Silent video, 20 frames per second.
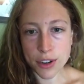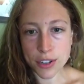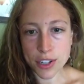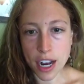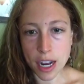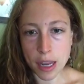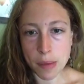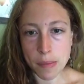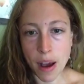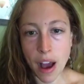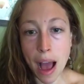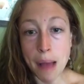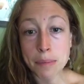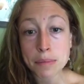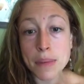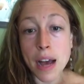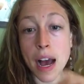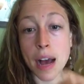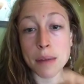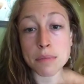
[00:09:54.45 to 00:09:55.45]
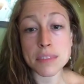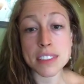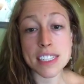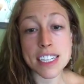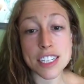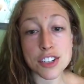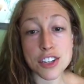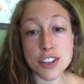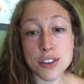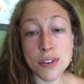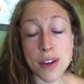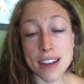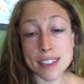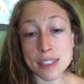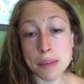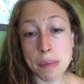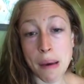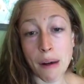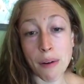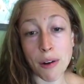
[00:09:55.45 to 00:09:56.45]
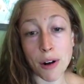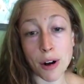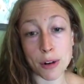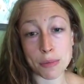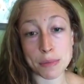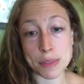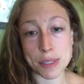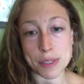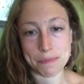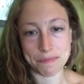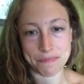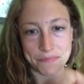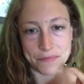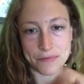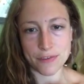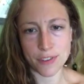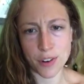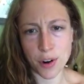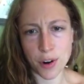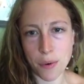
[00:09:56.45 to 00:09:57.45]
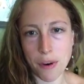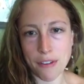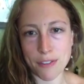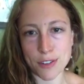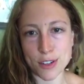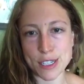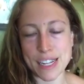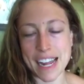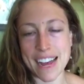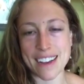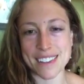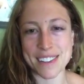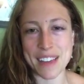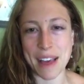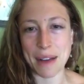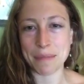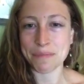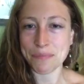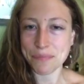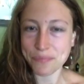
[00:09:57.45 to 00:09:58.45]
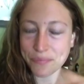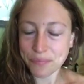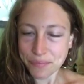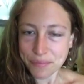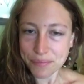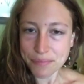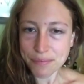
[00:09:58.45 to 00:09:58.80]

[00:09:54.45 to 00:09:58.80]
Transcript: What are you talking about? I'm teaching you guys about herbs, for whoever just asked that.